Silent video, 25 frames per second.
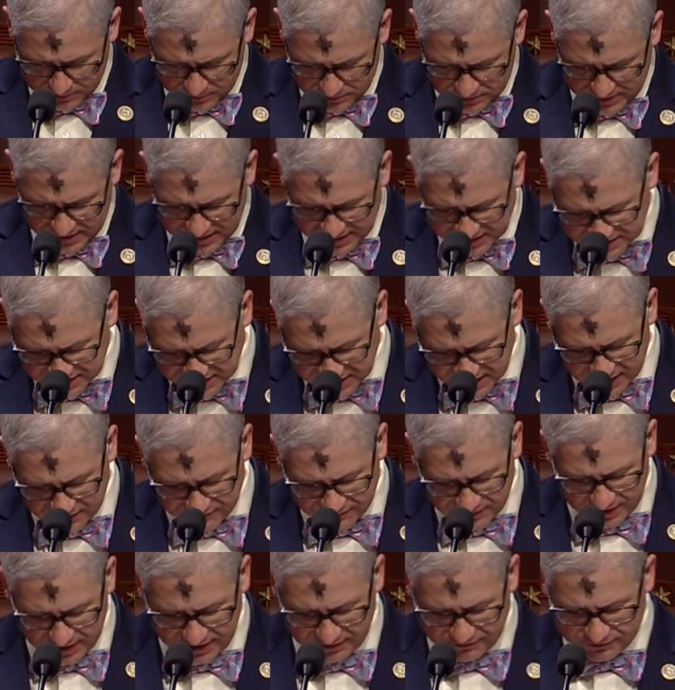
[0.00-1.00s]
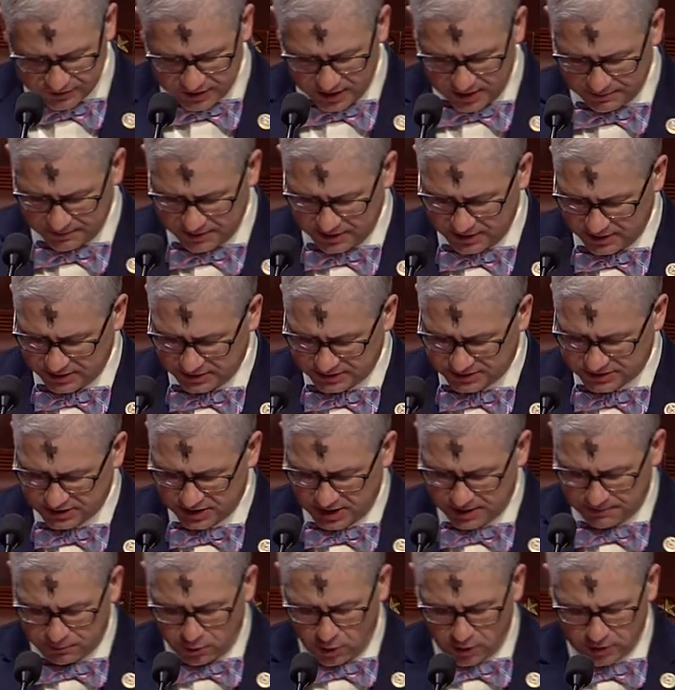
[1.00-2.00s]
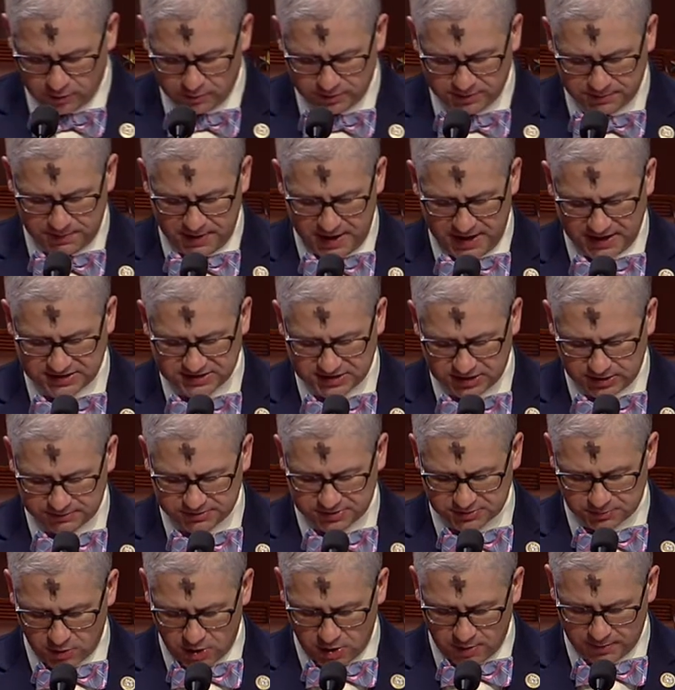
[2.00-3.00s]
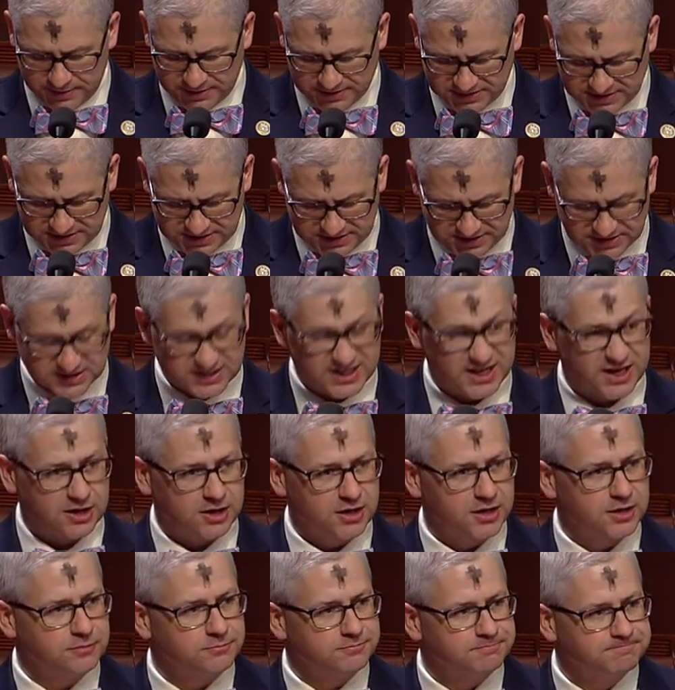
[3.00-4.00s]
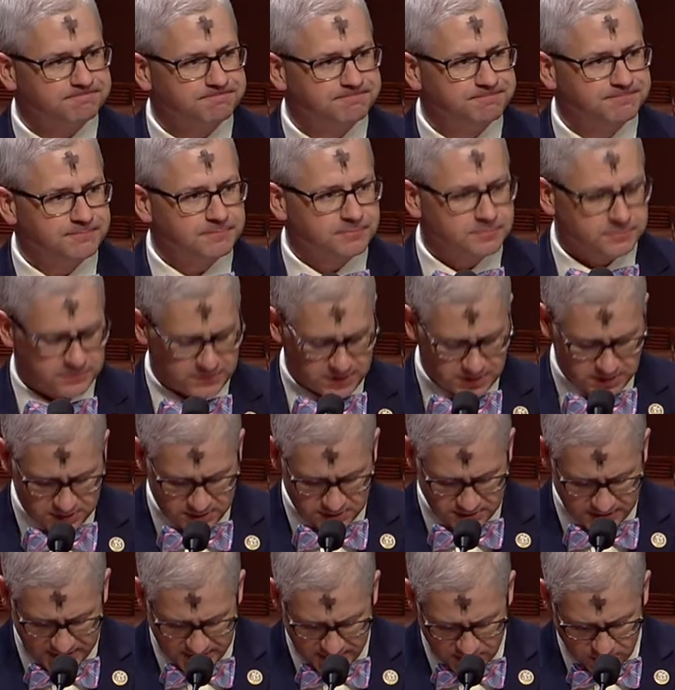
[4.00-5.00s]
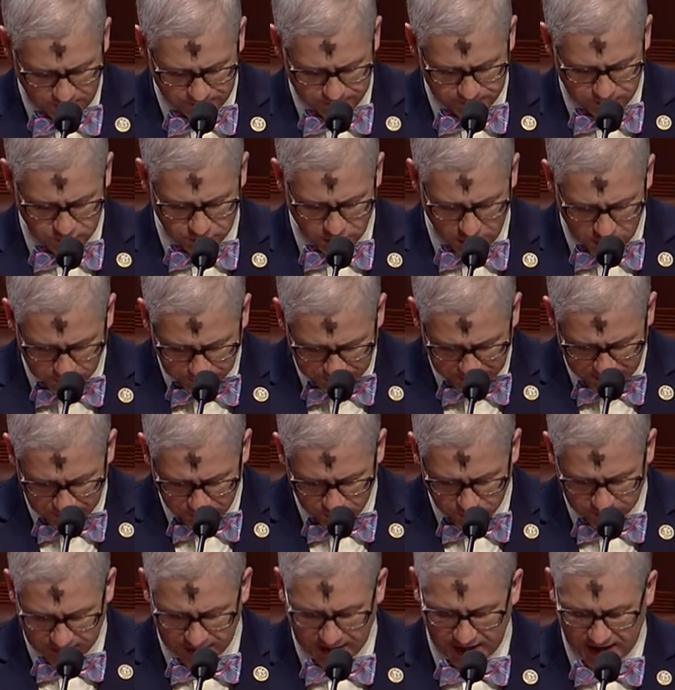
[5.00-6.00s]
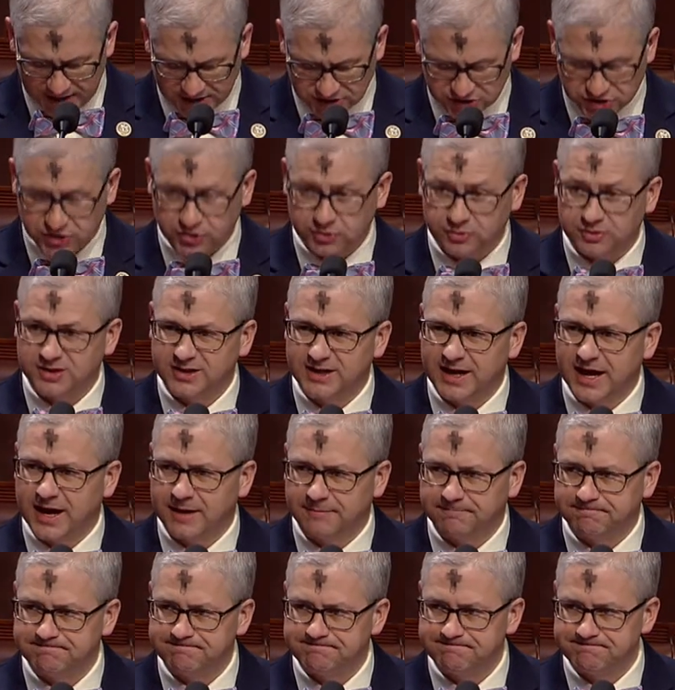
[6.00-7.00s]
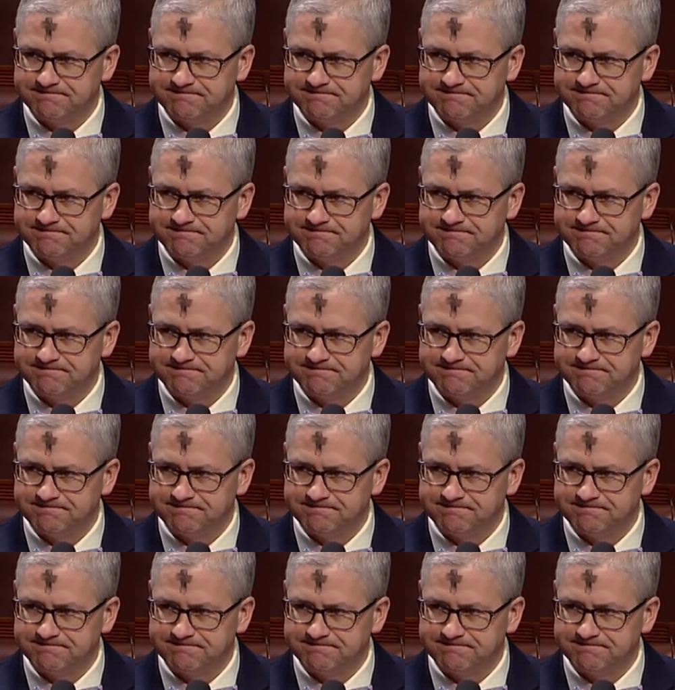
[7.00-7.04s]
These innovative companies partner with banks to help small businesses get a loan. They help young people get out of student debt.